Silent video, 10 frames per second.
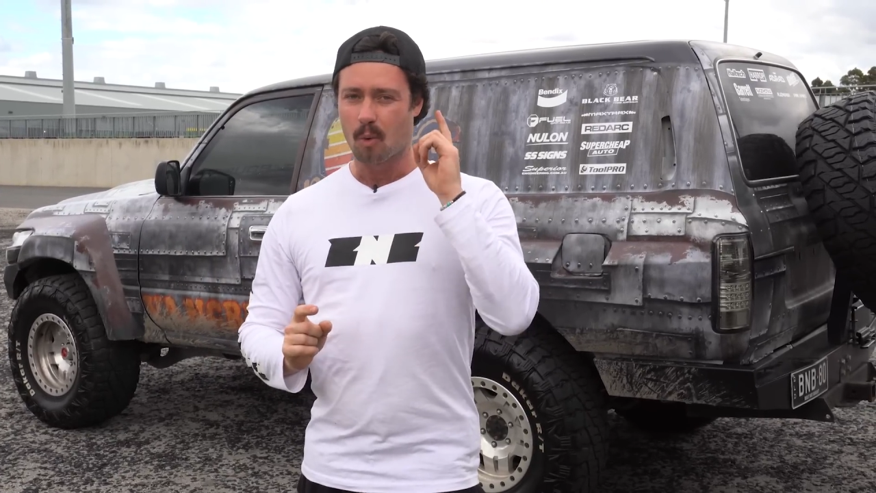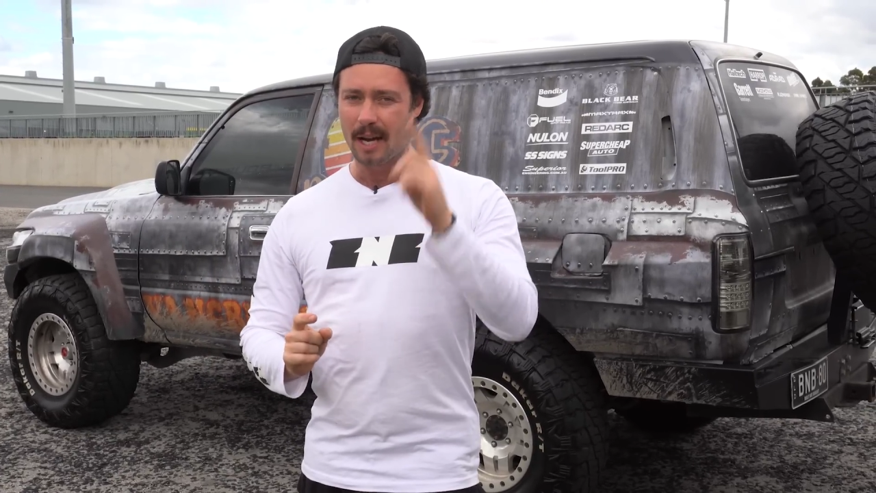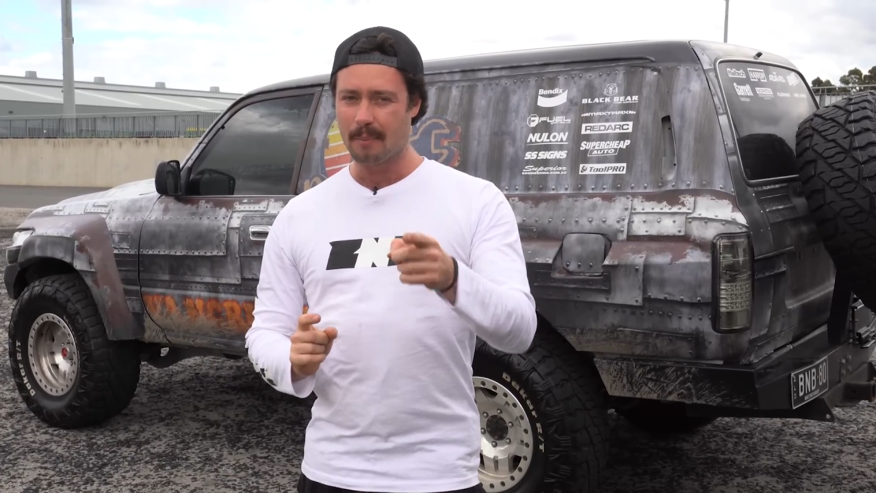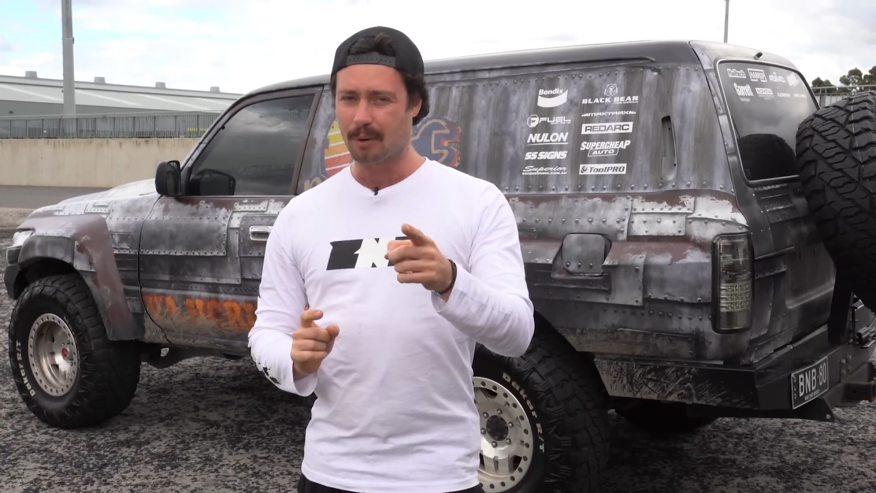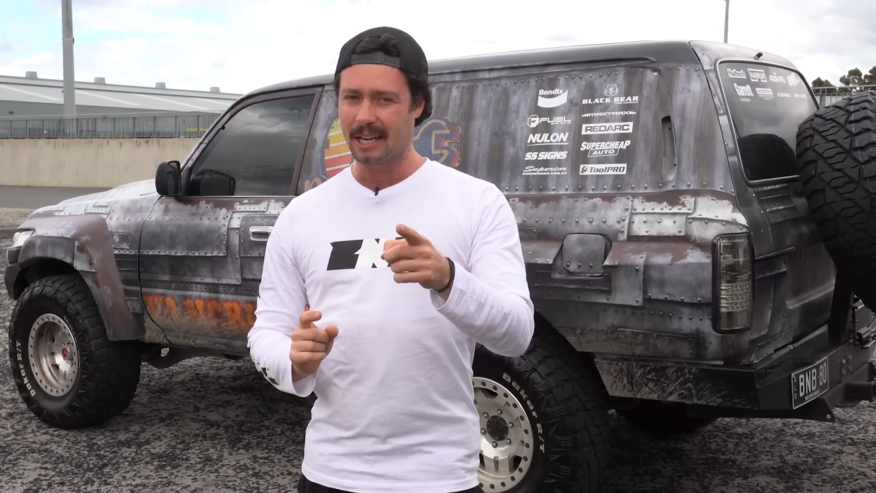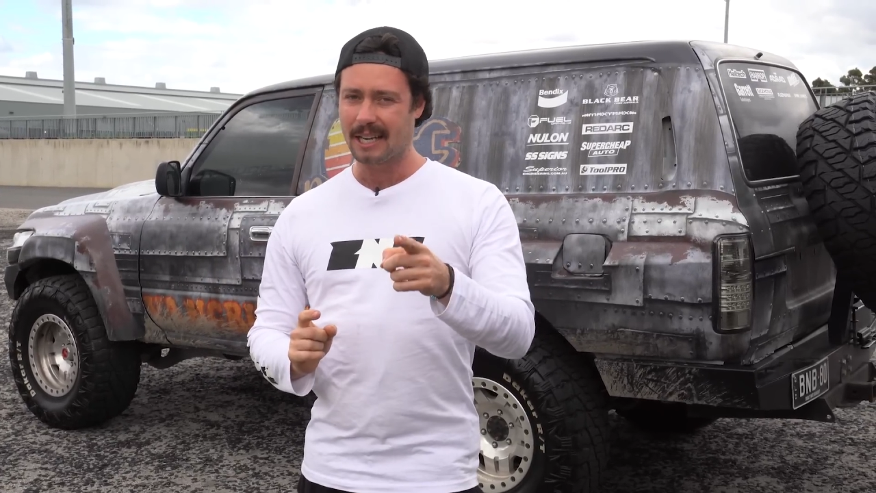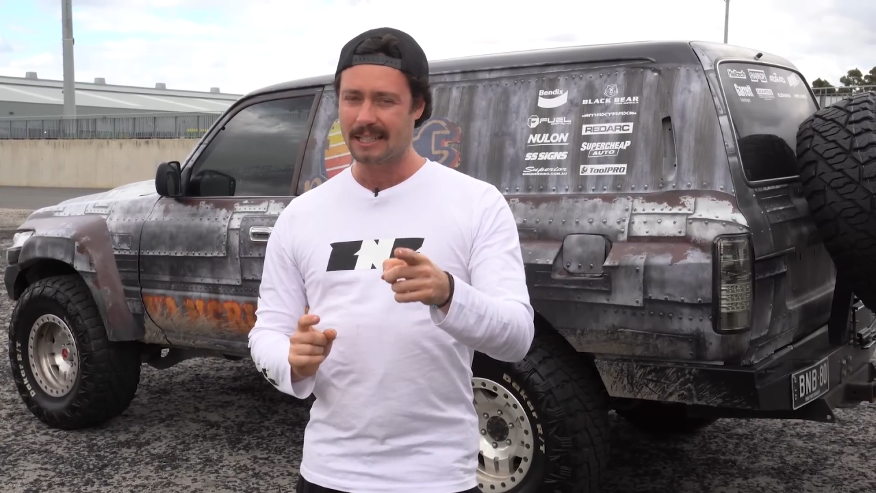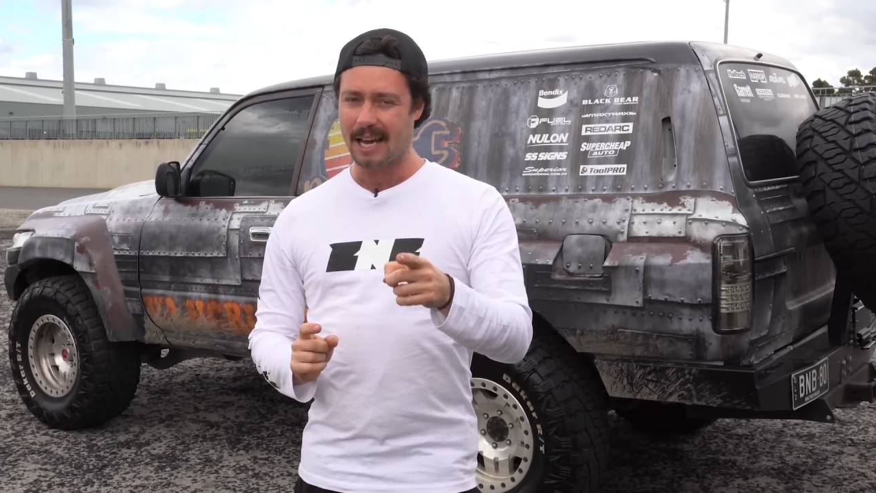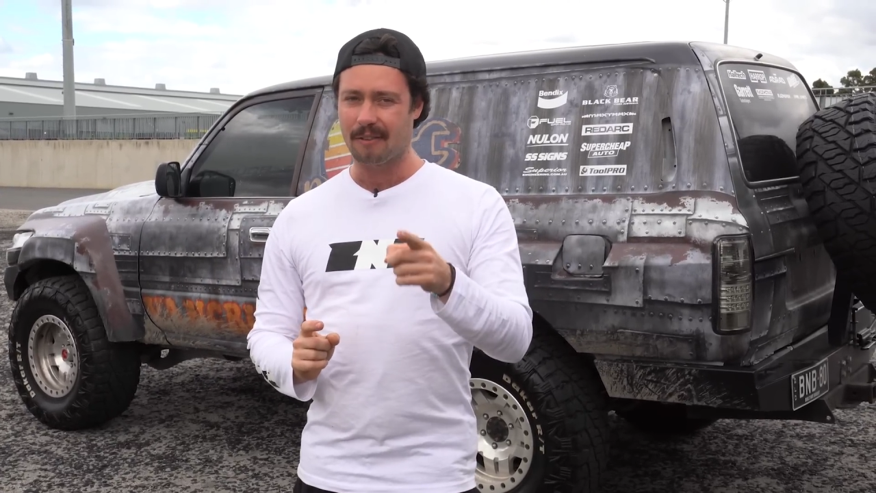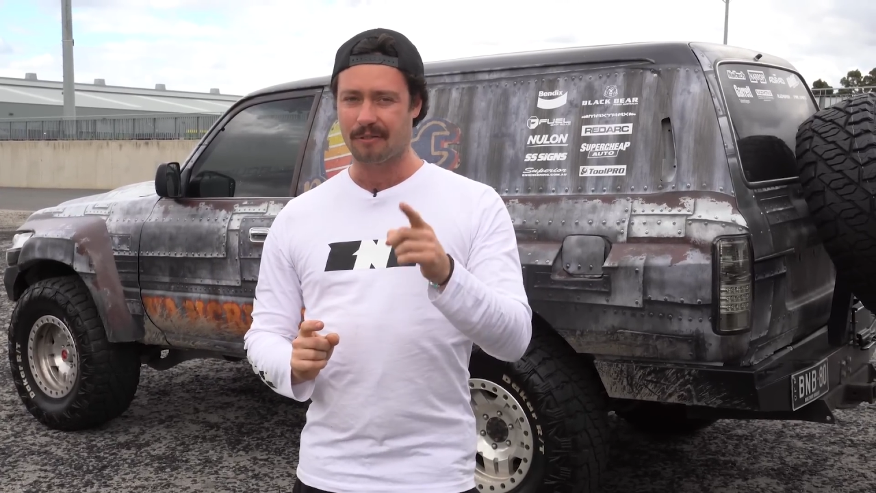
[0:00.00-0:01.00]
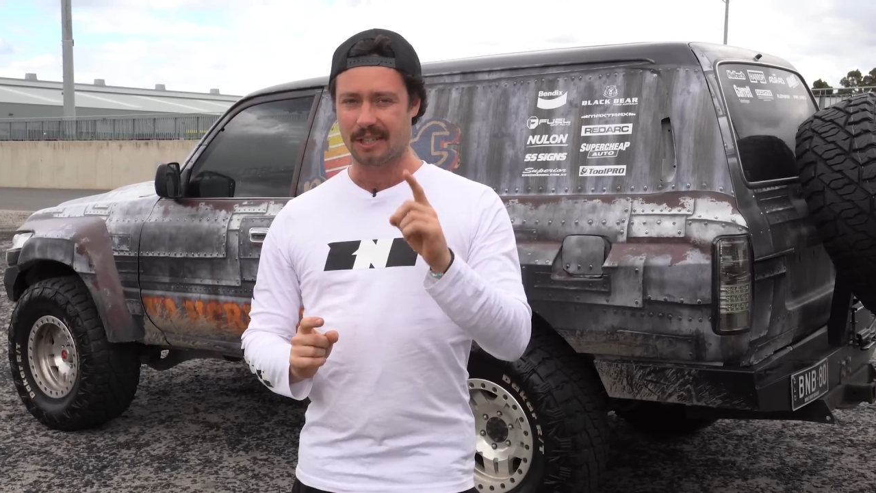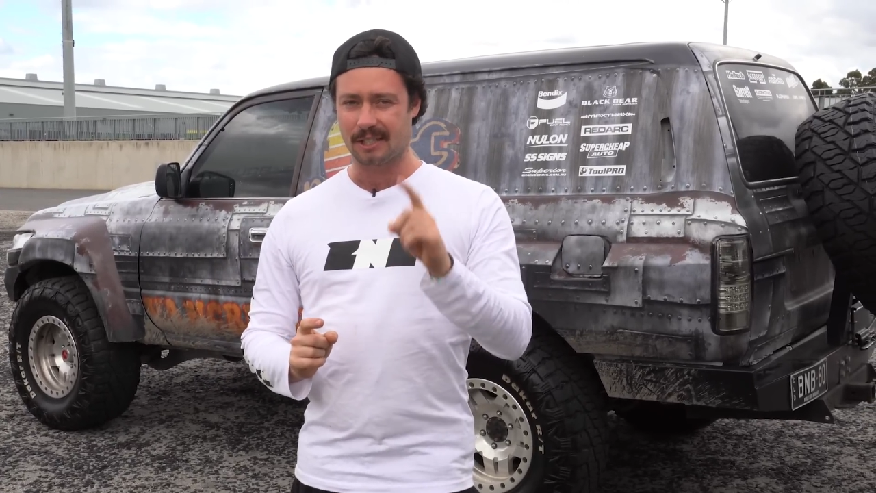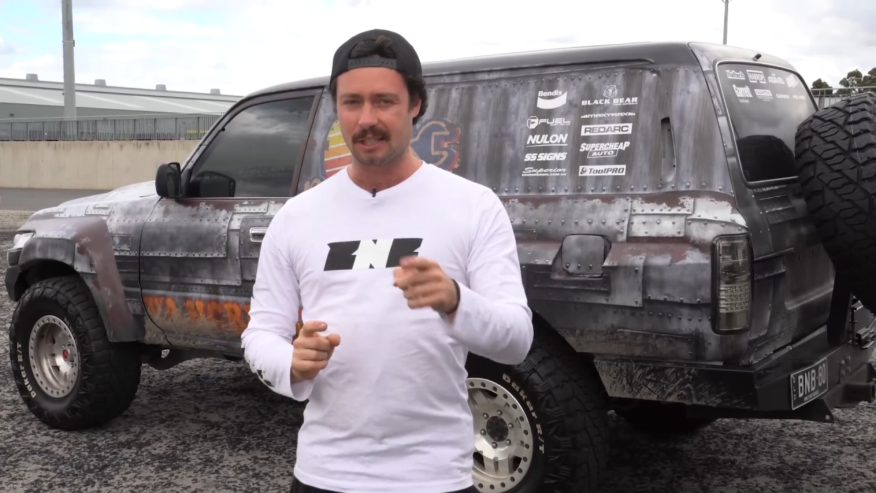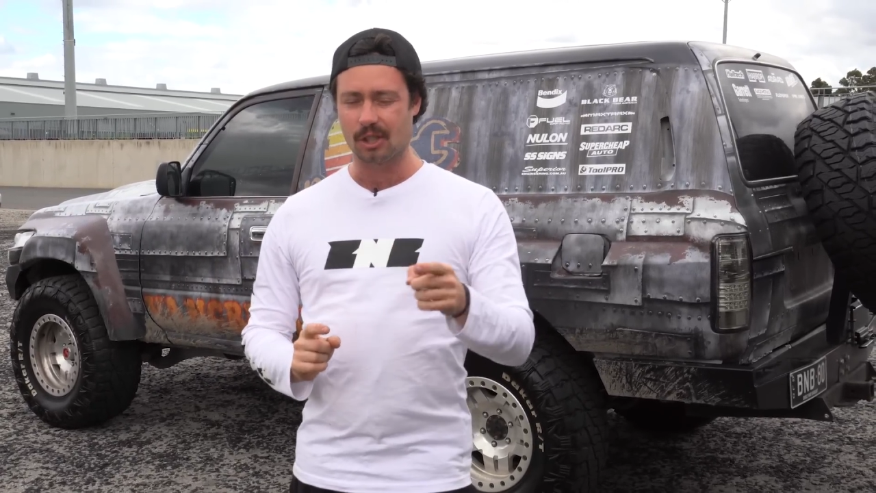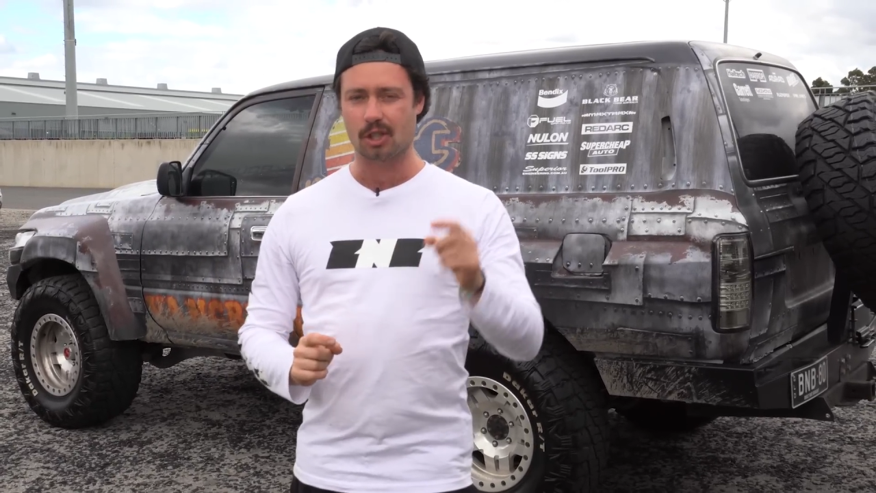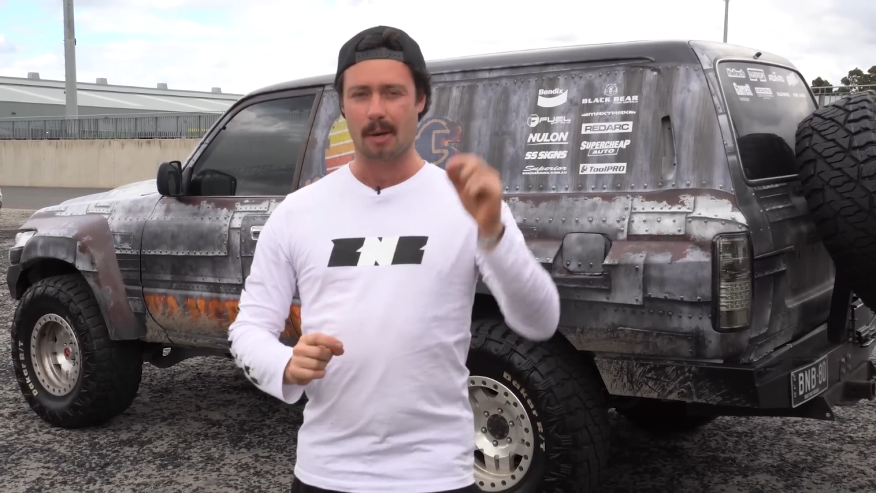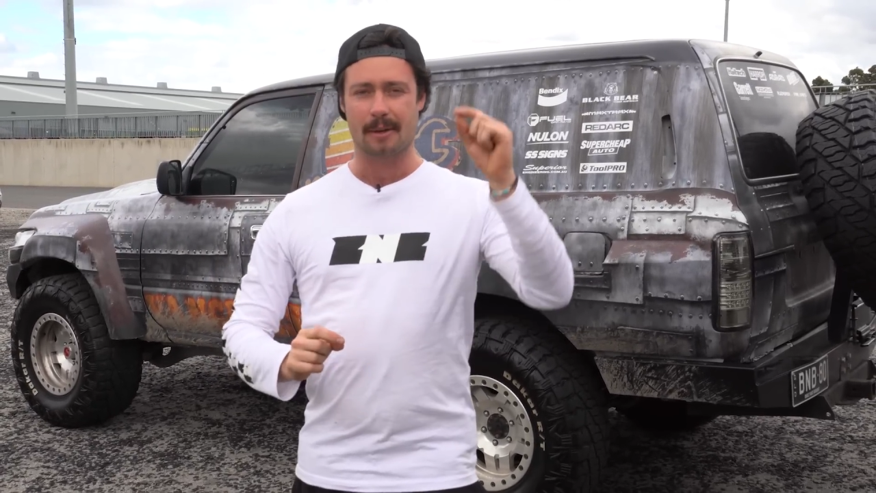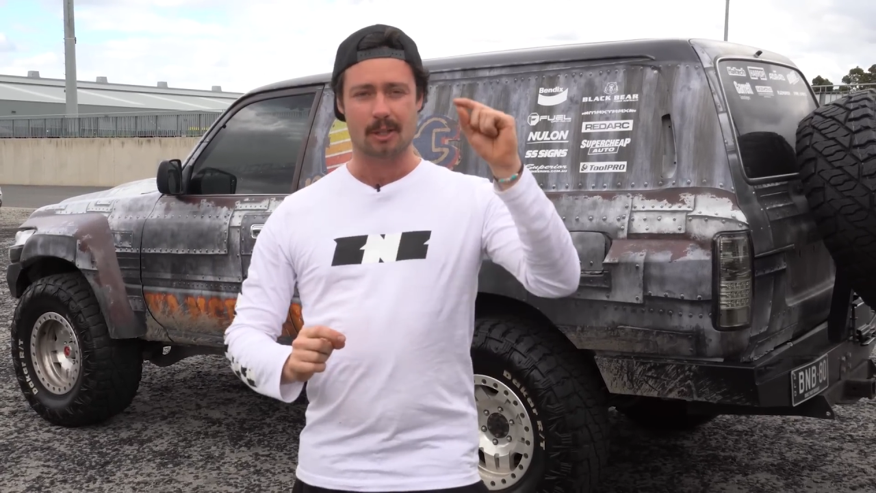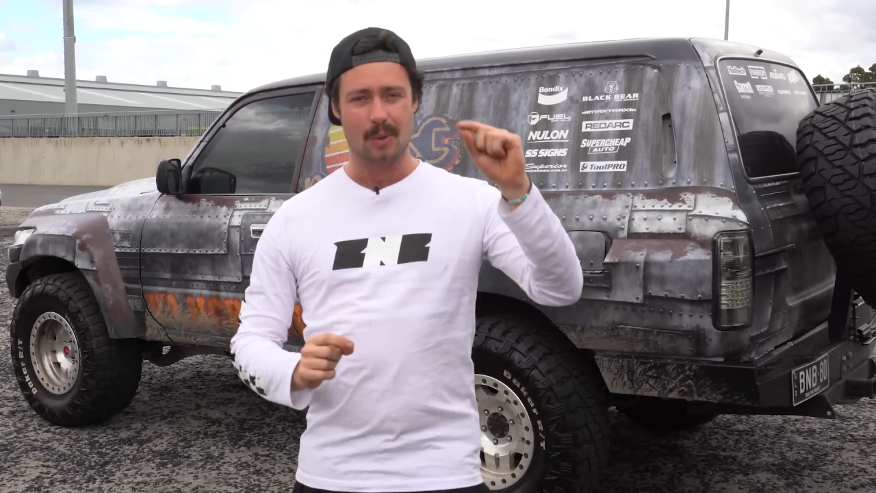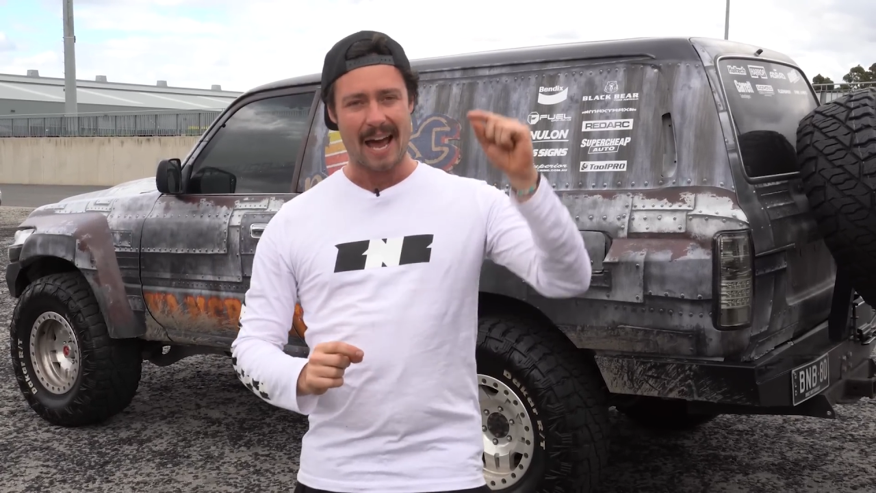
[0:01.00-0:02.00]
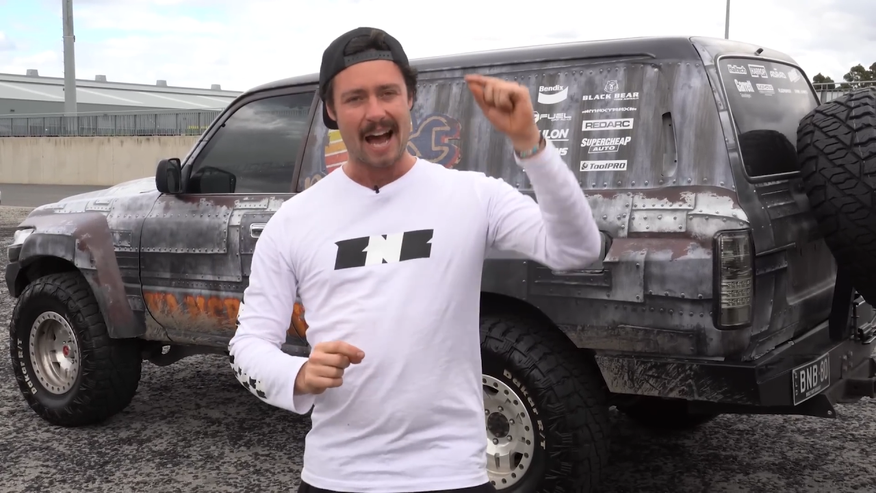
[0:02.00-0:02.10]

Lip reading: we're bringing it down for the Sydney show because we're